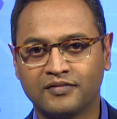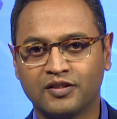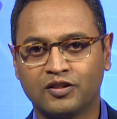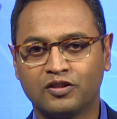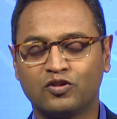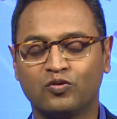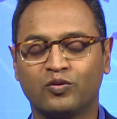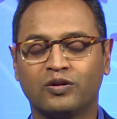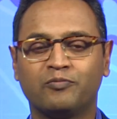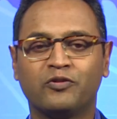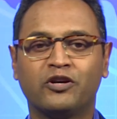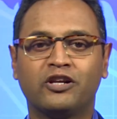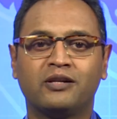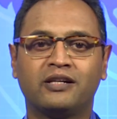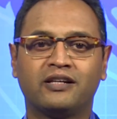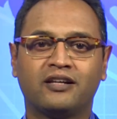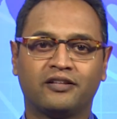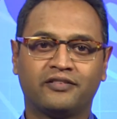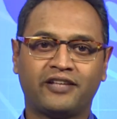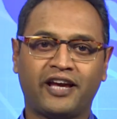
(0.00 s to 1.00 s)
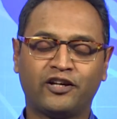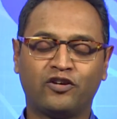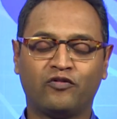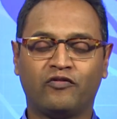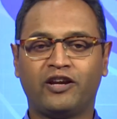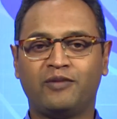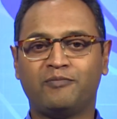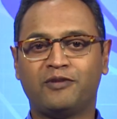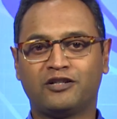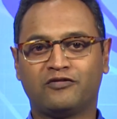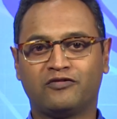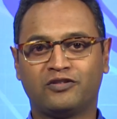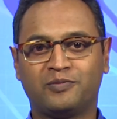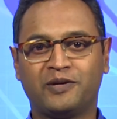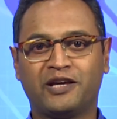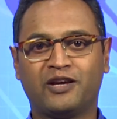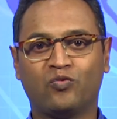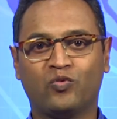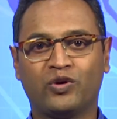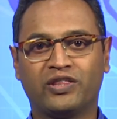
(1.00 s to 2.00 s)
Stuart Milne, thank you very much for
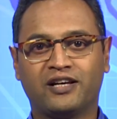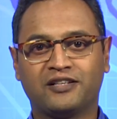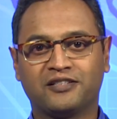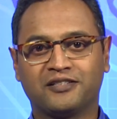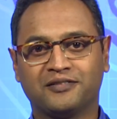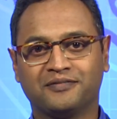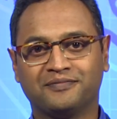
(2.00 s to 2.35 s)
speaking with us.